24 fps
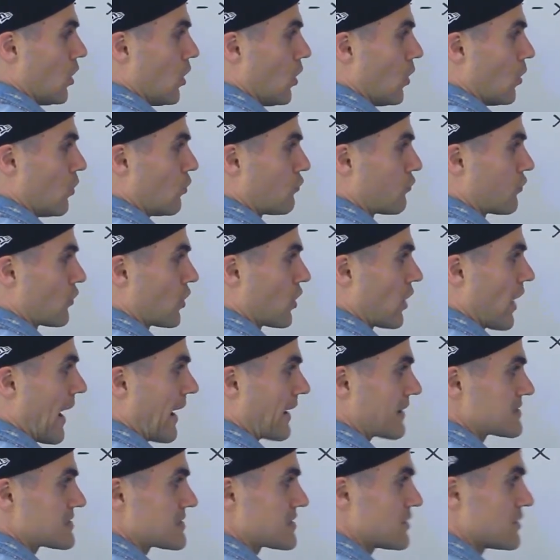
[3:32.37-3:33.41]
over
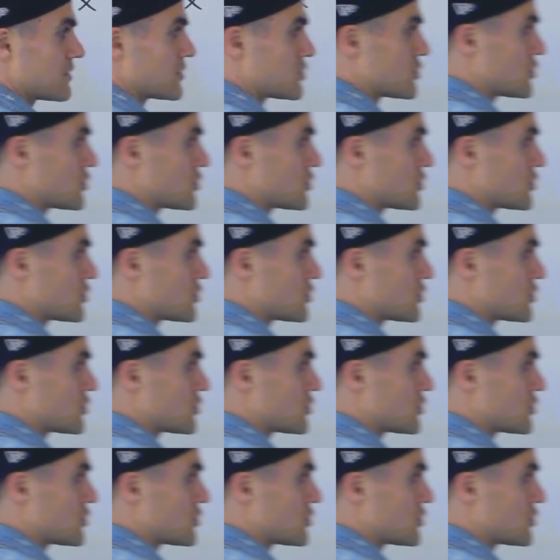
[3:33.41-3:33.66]
x to the